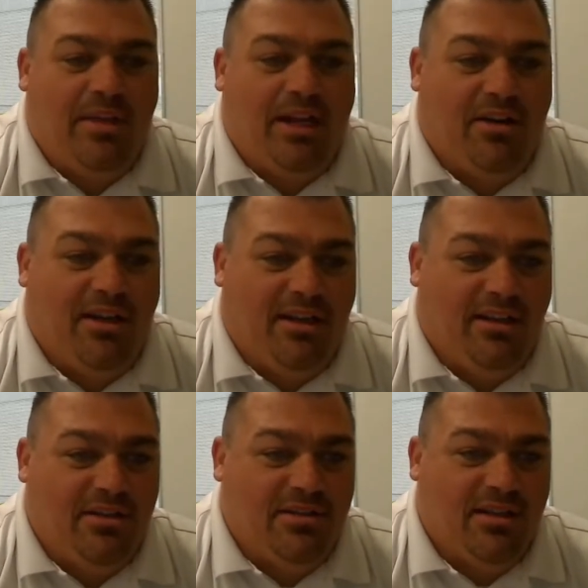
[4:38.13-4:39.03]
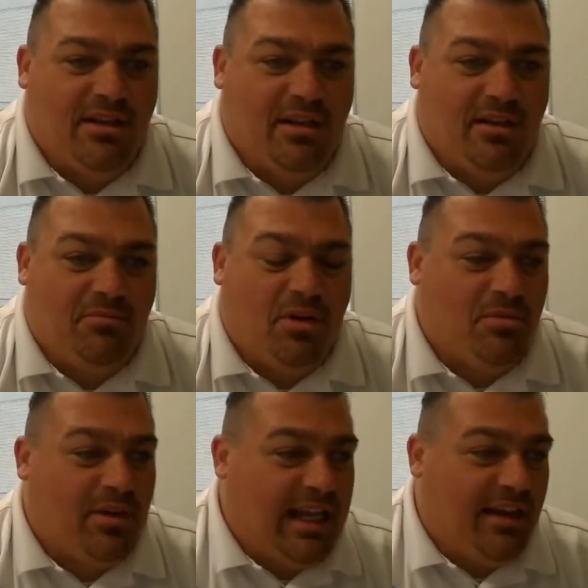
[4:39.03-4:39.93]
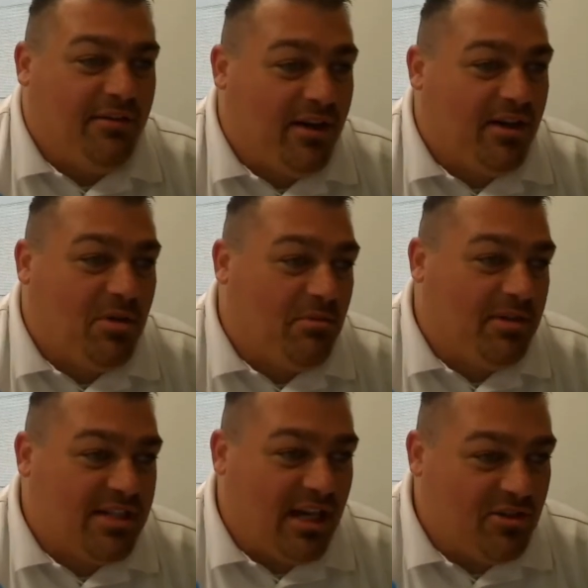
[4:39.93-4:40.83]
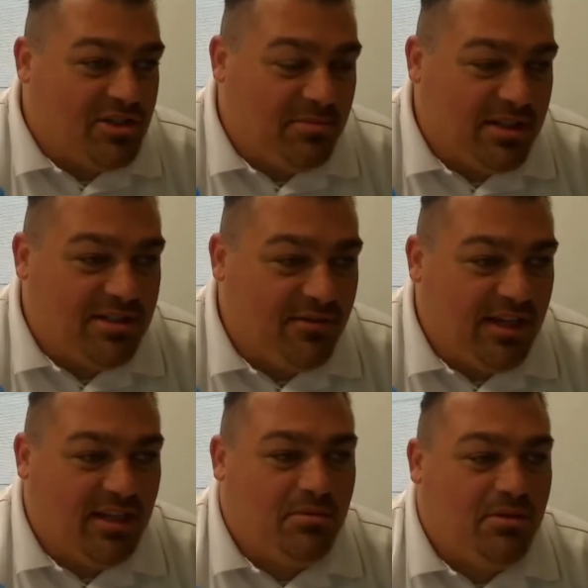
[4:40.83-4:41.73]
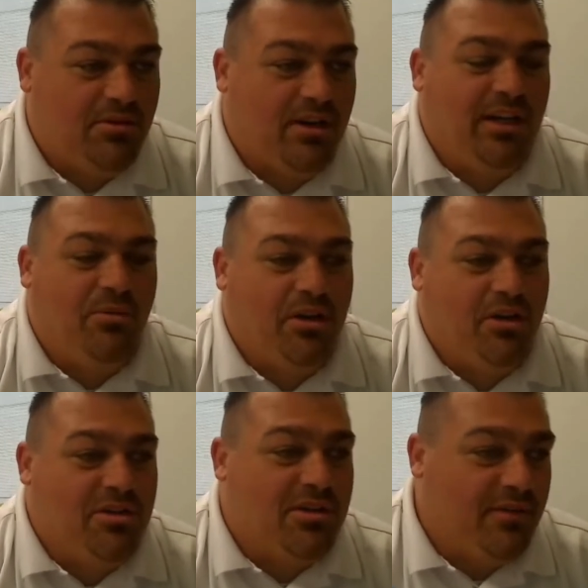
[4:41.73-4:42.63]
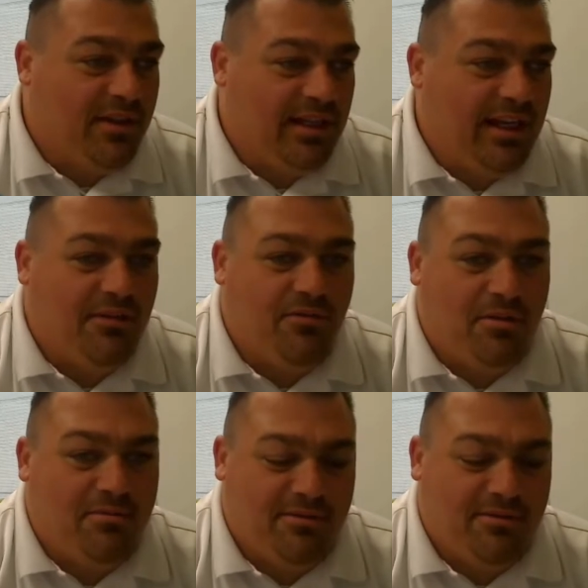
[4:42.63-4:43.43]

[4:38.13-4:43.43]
There is Baltimore County Fire Department scholarship that's available for anyone who's affiliated,